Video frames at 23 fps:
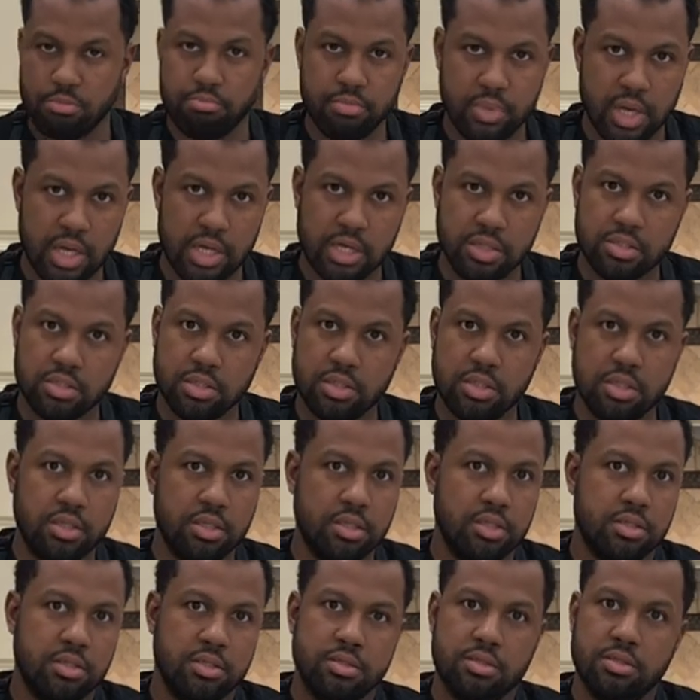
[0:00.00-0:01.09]

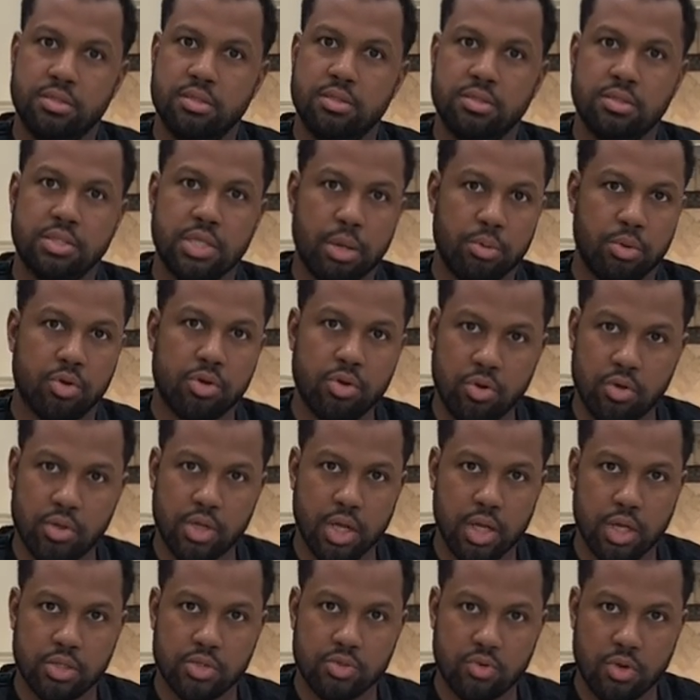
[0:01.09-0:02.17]
amazing salmon
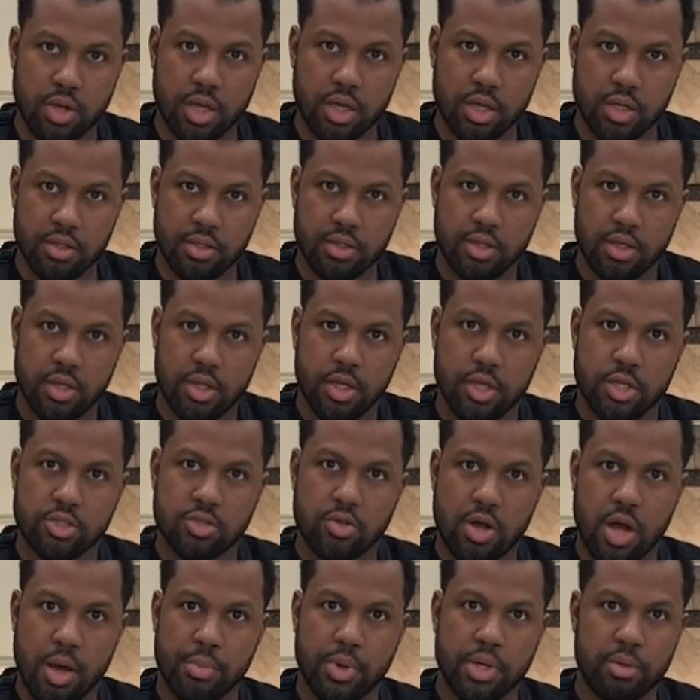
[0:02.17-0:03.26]
croquettes, right?
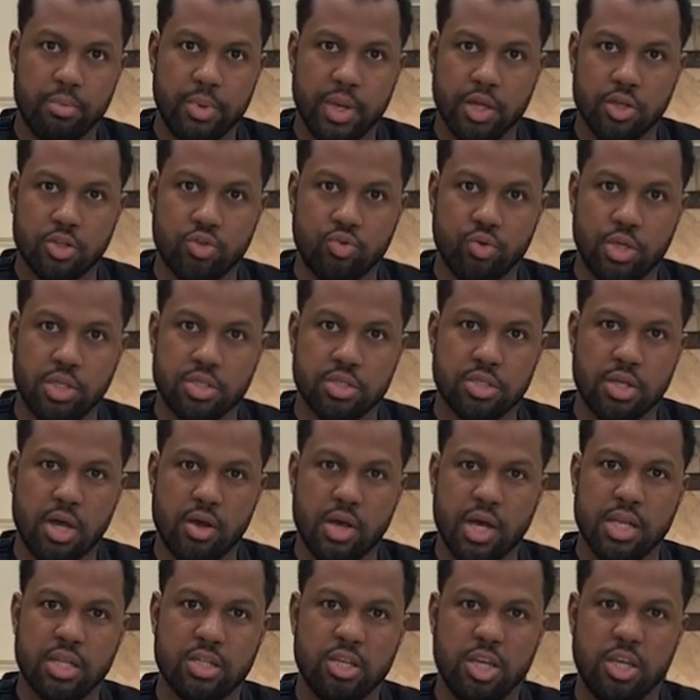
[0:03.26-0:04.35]
So I'm gonna make a twist and I'll
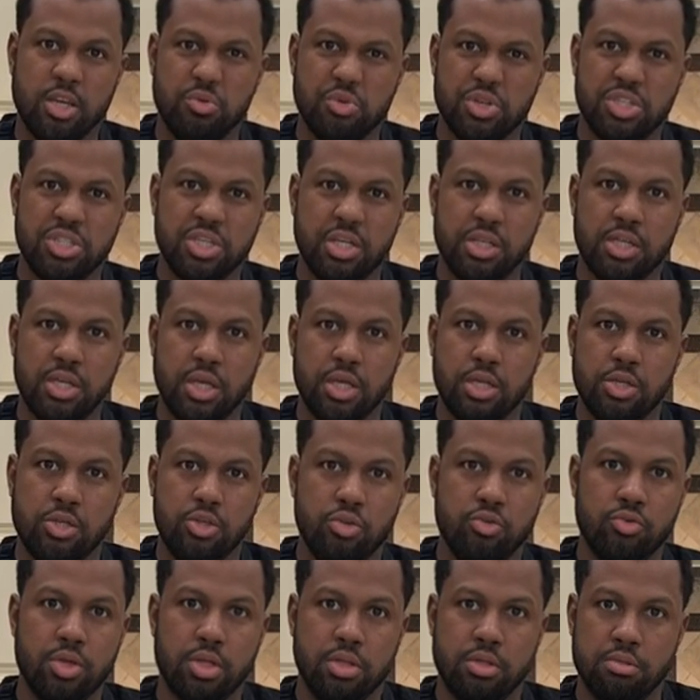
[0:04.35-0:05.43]
kind of tell you what she did
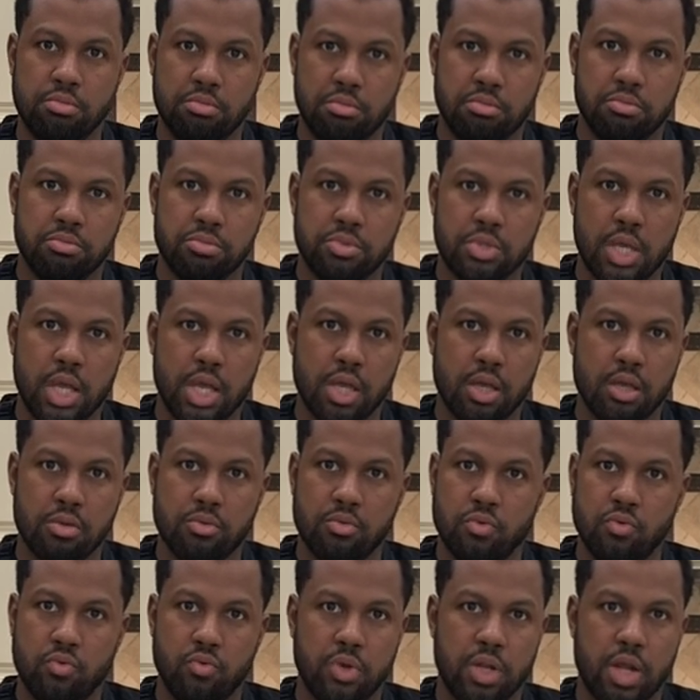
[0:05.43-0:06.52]
and you can take
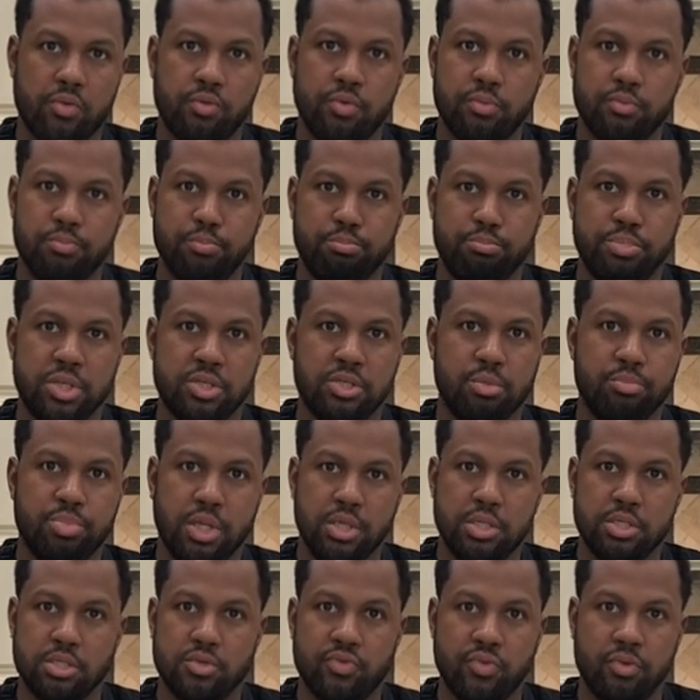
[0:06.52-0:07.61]
whatever bits and
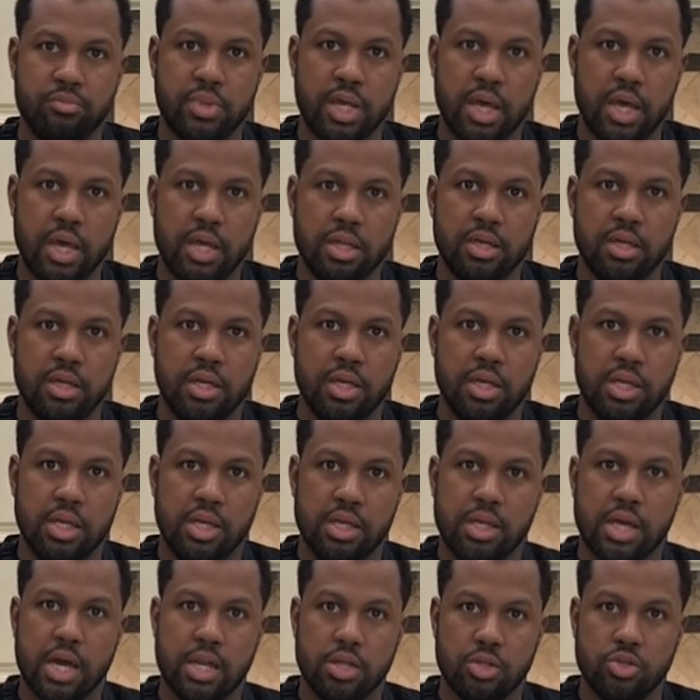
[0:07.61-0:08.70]
pieces from that
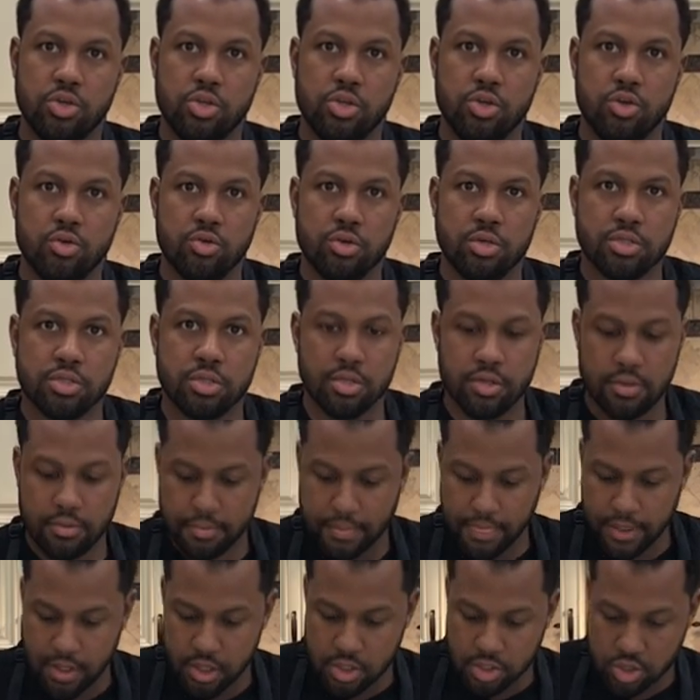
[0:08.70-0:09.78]
and add it to yours.
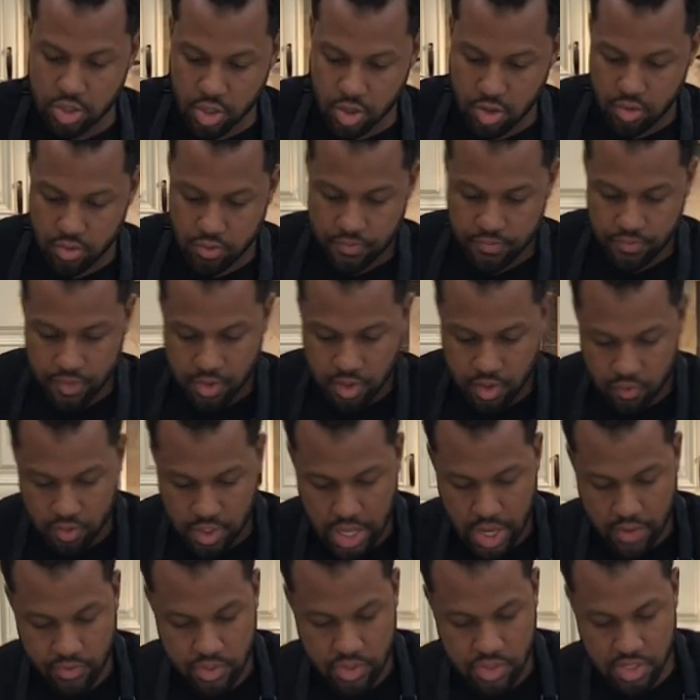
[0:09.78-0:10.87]
So we
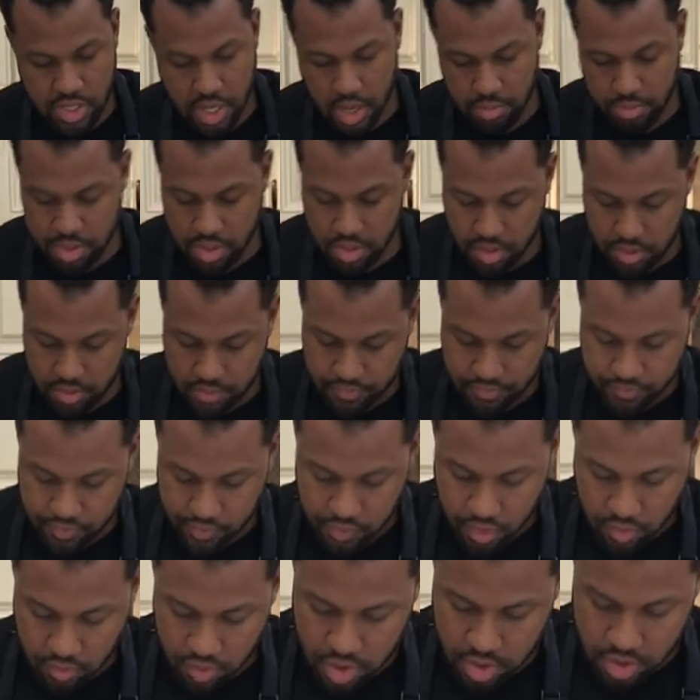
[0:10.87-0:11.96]
have the salmon,
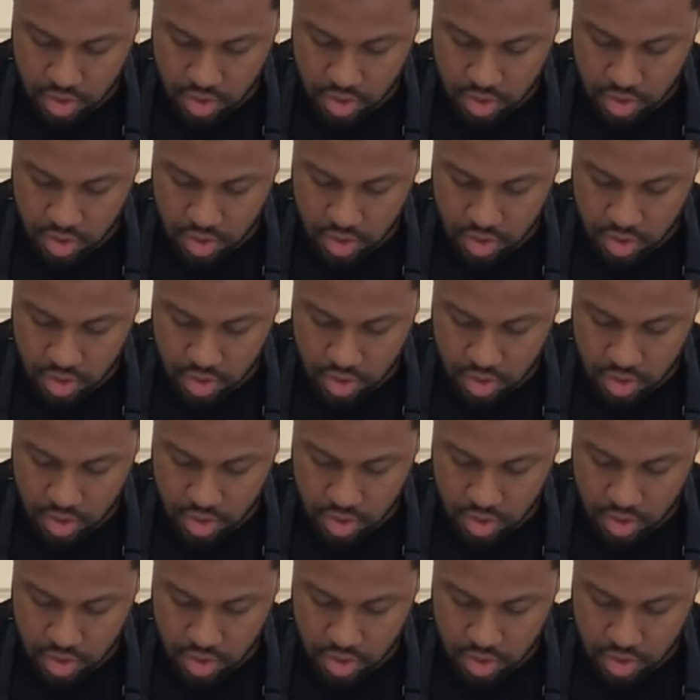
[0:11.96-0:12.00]
we're